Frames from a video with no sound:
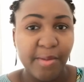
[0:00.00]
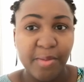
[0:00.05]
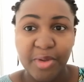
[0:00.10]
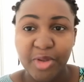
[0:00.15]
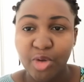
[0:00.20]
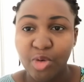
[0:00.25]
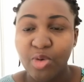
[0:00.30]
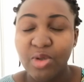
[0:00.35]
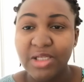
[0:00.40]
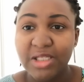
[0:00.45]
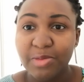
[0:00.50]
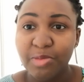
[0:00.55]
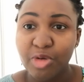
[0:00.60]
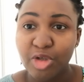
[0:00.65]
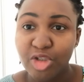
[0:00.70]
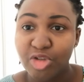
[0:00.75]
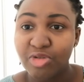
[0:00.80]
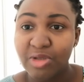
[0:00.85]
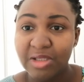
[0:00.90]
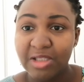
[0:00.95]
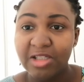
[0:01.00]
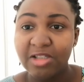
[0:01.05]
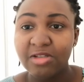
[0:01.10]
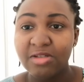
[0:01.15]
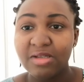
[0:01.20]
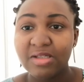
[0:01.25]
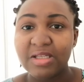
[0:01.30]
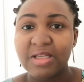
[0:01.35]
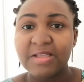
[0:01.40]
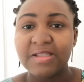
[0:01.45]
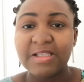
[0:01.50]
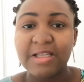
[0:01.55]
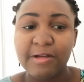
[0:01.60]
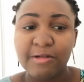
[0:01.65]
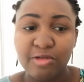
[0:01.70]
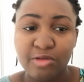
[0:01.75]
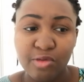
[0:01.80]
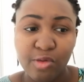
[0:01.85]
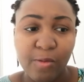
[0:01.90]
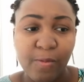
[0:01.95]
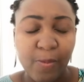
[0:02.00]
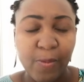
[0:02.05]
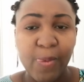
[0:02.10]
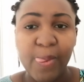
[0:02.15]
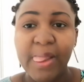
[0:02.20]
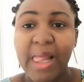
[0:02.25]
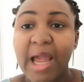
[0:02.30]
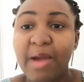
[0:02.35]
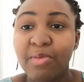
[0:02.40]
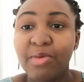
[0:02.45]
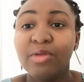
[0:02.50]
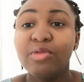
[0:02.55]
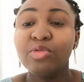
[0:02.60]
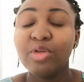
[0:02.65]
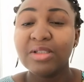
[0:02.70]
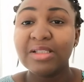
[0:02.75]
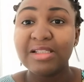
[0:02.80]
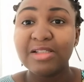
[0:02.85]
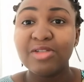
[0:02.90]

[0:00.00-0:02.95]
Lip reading: but the Holy Spirit strengthens us and says, no, I will not